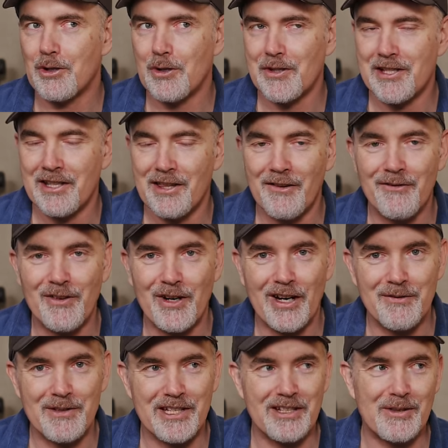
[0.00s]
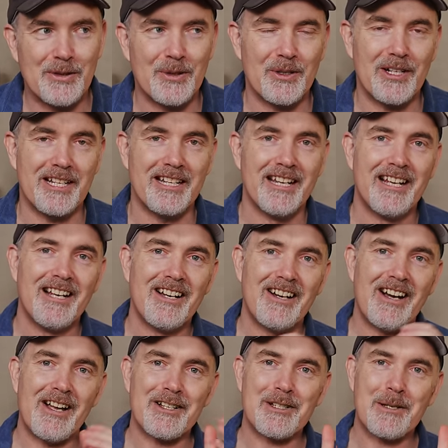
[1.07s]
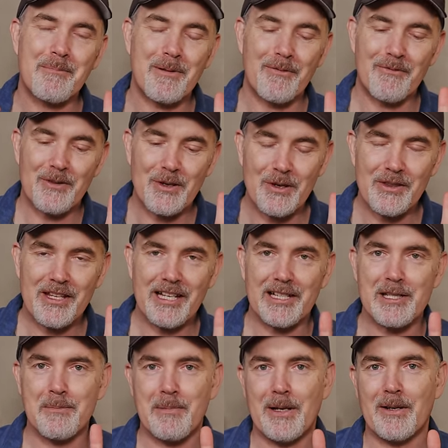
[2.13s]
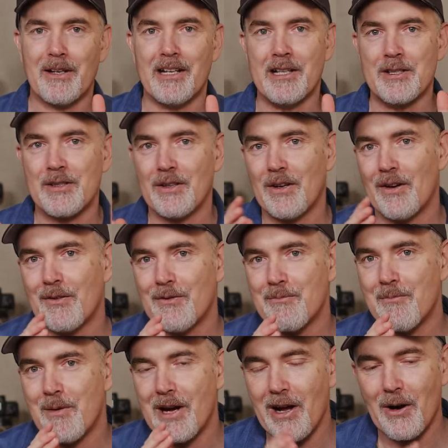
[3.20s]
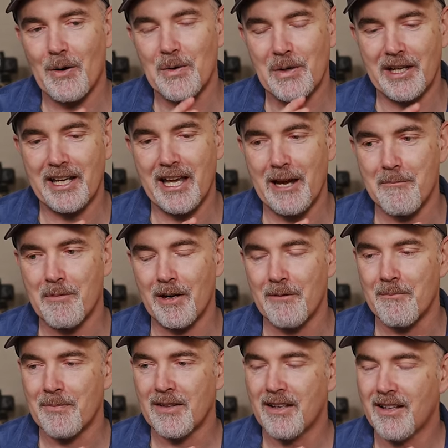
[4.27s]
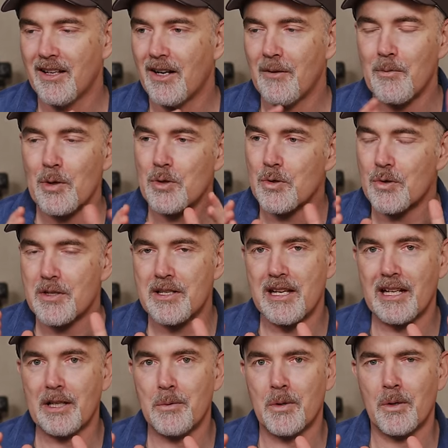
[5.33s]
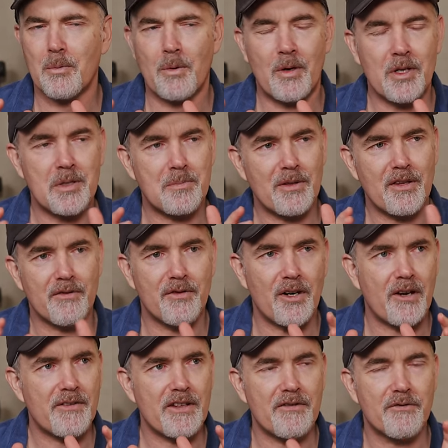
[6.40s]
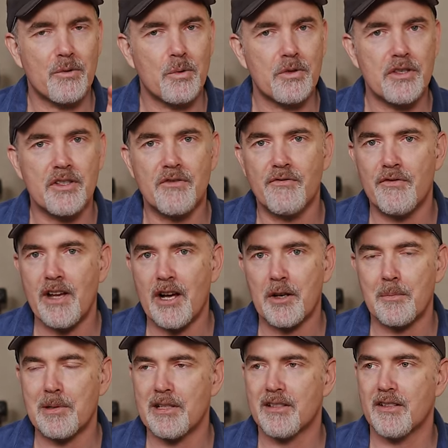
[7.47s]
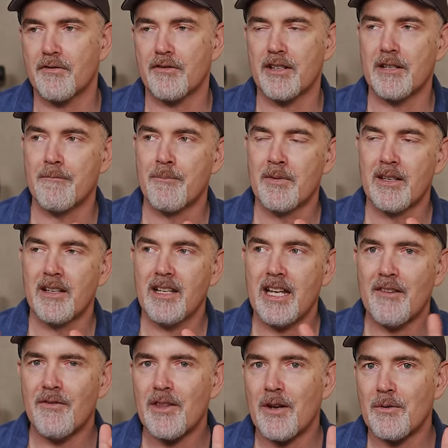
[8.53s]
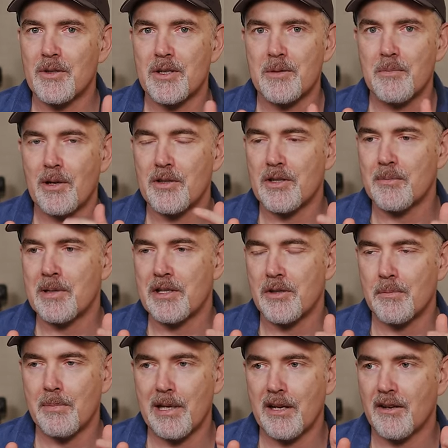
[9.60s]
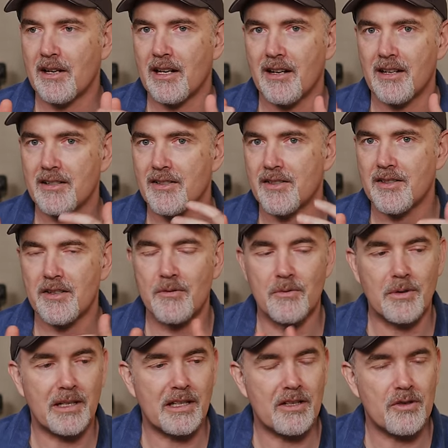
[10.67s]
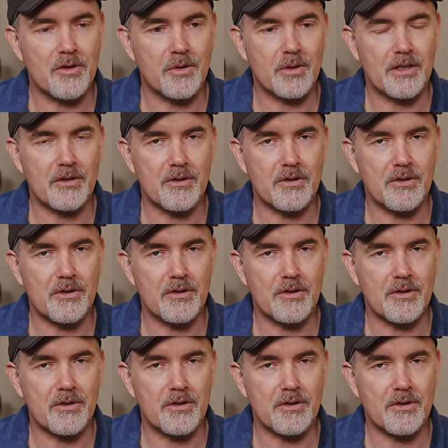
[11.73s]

using the five D three. I actually preferred the experience of my older camera. I'm not sure exactly what it was, but the five D four just felt a bit different. Even though it was supposed to be superior, I just didn't really enjoy